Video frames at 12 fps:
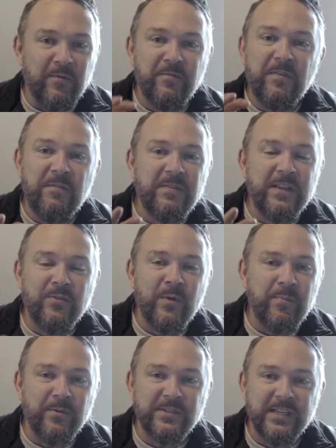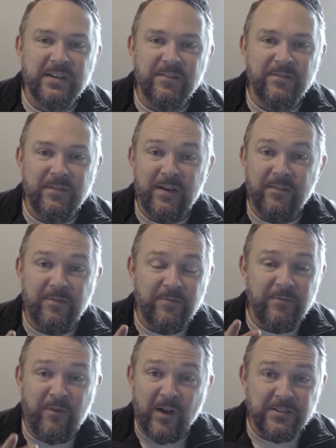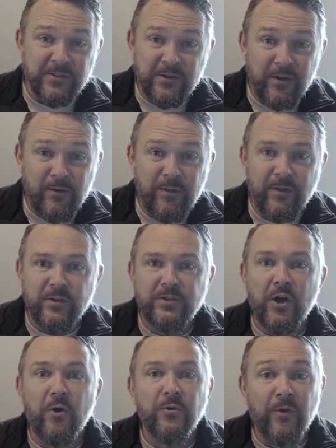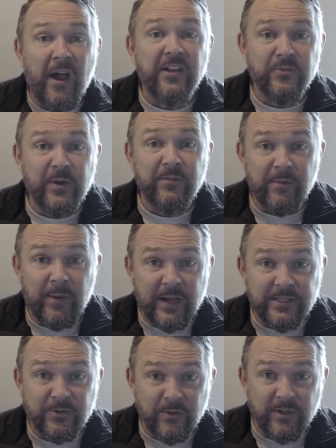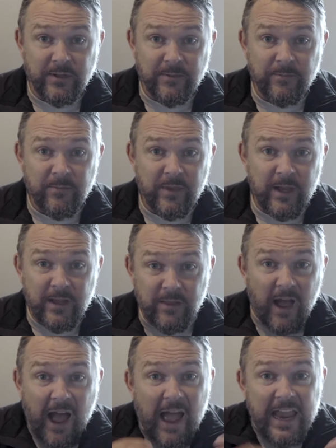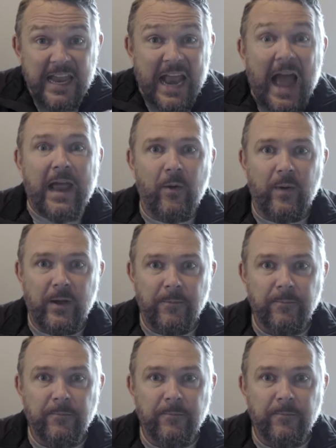53% of foster youth don't graduate from high school in Iowa.